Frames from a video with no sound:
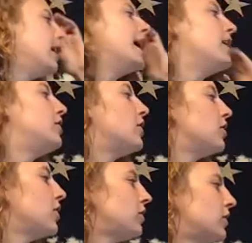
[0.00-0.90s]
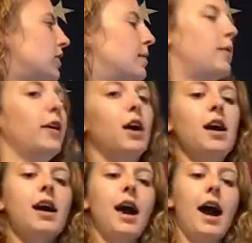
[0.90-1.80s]
And so those are some of our
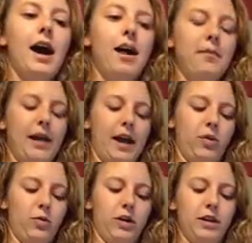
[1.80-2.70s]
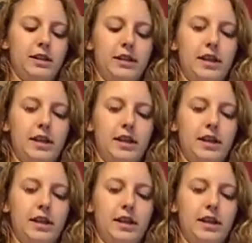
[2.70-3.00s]
compound words.